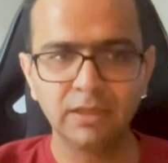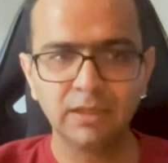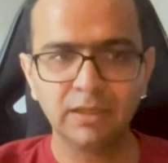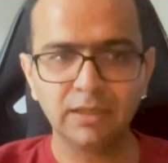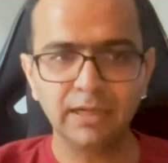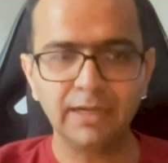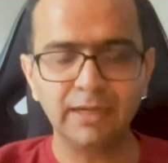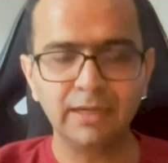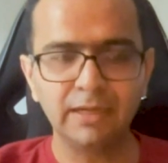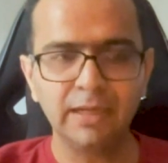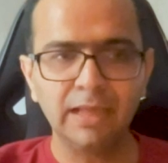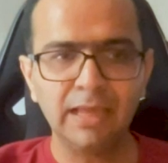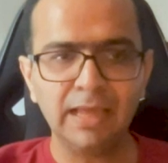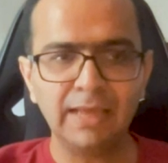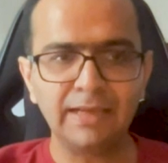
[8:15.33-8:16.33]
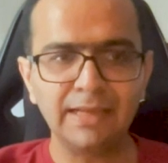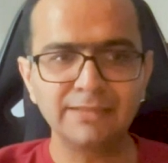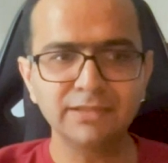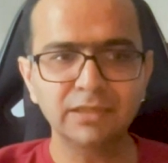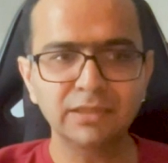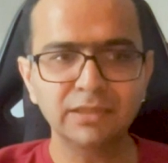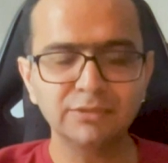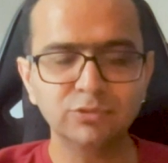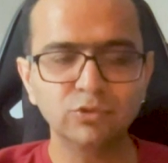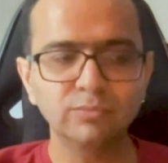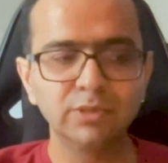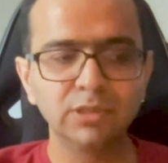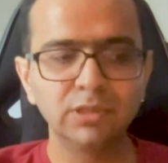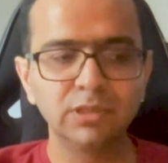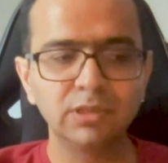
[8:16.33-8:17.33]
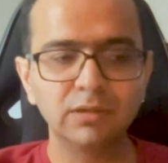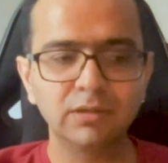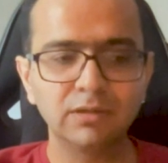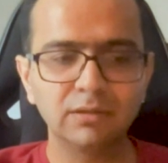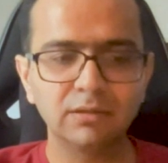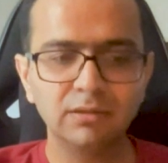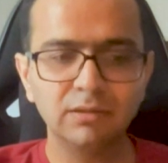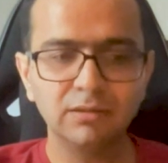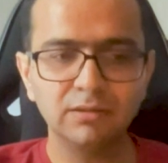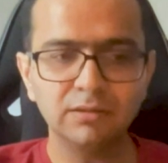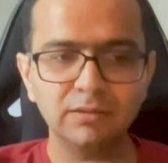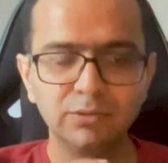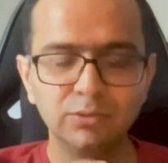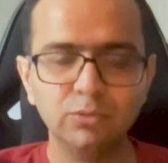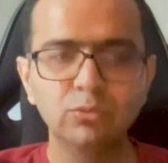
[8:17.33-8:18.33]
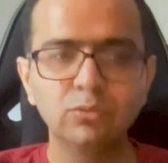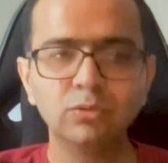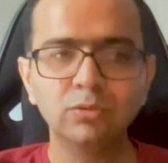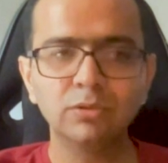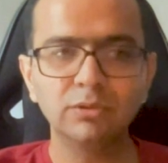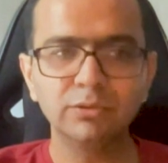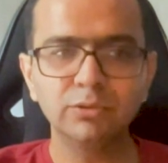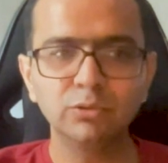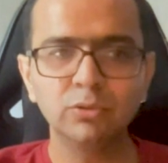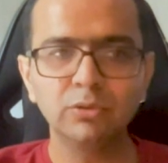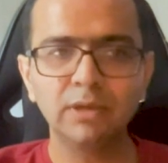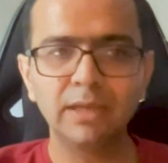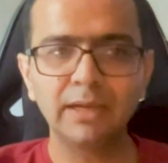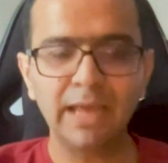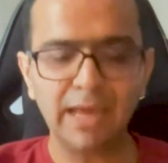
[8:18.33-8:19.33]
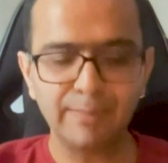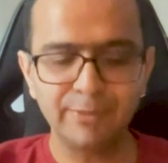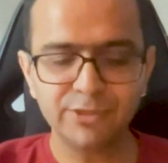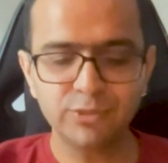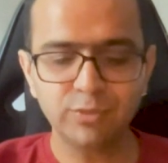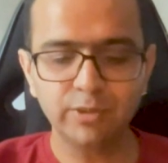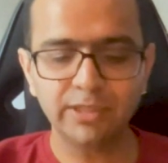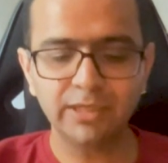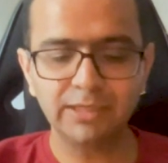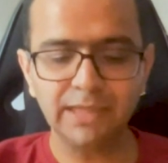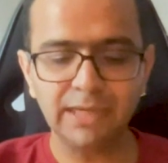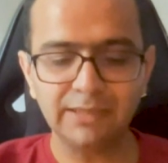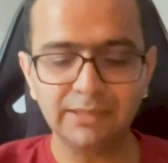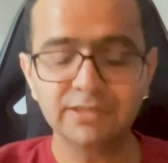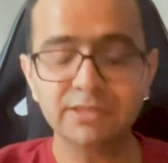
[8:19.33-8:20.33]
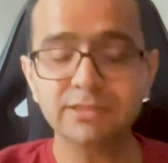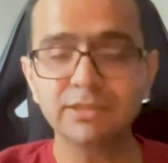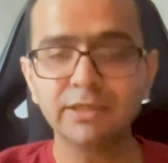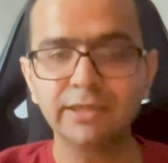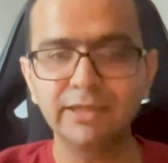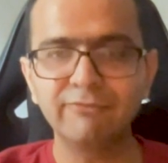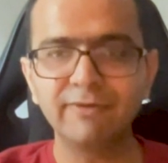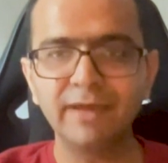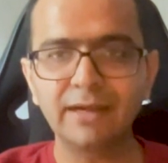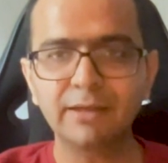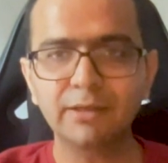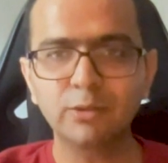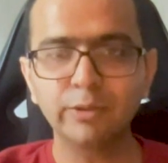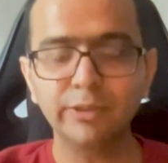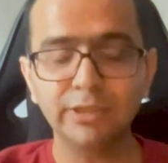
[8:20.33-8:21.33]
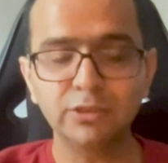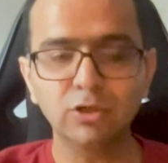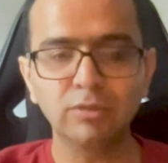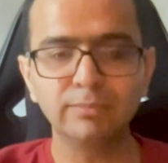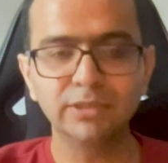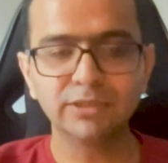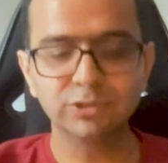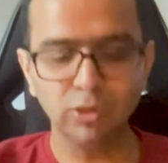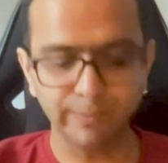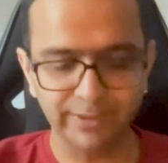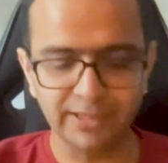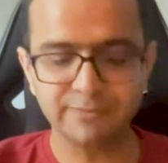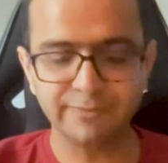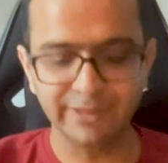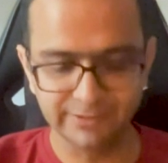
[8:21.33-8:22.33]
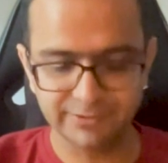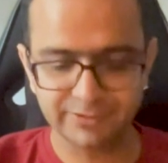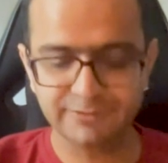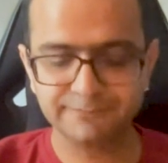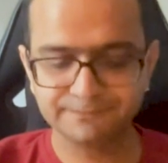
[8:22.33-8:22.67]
right? And as a consumer, you are habituated that this is the de facto e-commerce shopping experience.